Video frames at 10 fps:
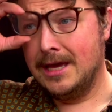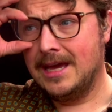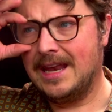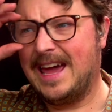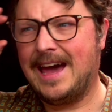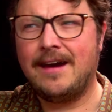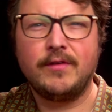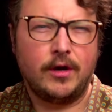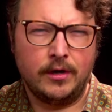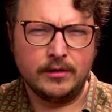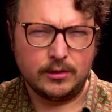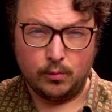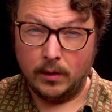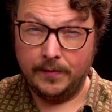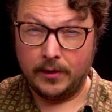and have a hunch
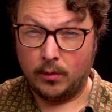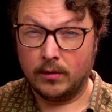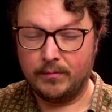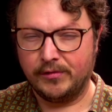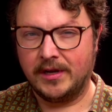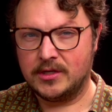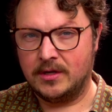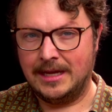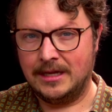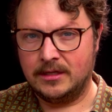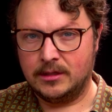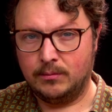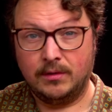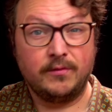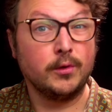what the chord progression is
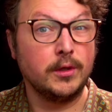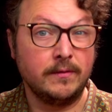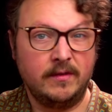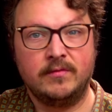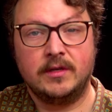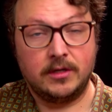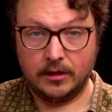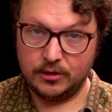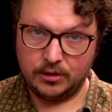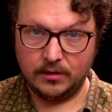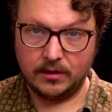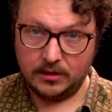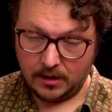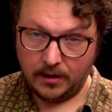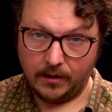before you've even touched your
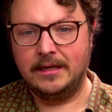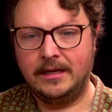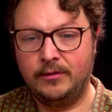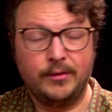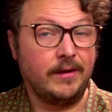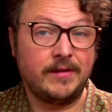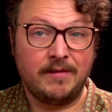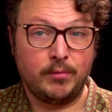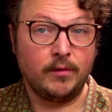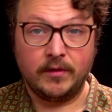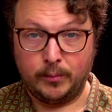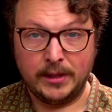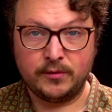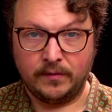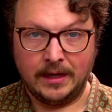guitar. You don't have to have perfect
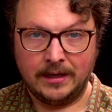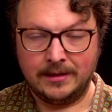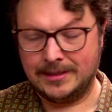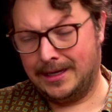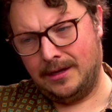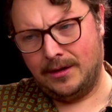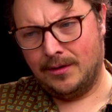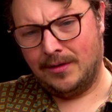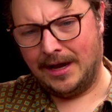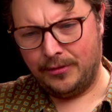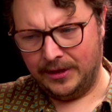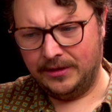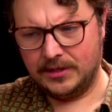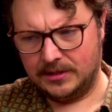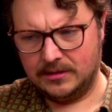pitch for that, because I can go, I think
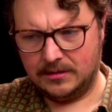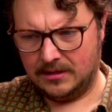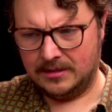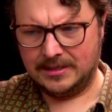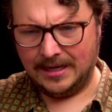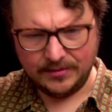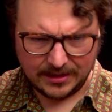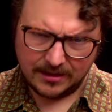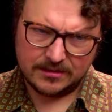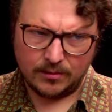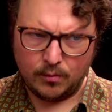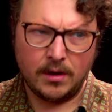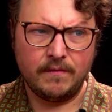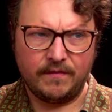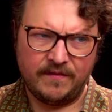this is, it sounds like it's a
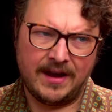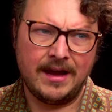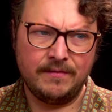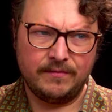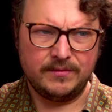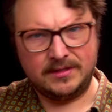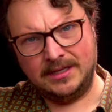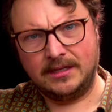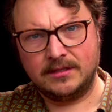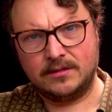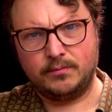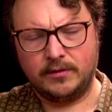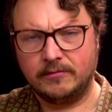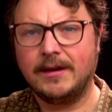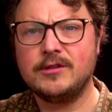1, 5, 6
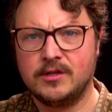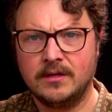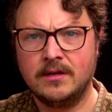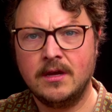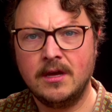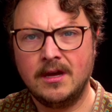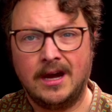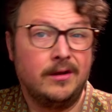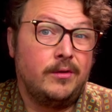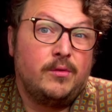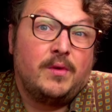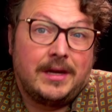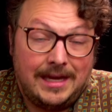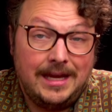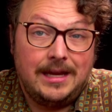progression. I don't know what
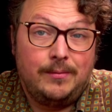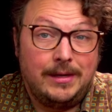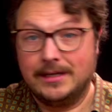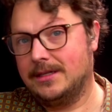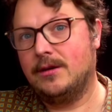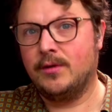key because I don't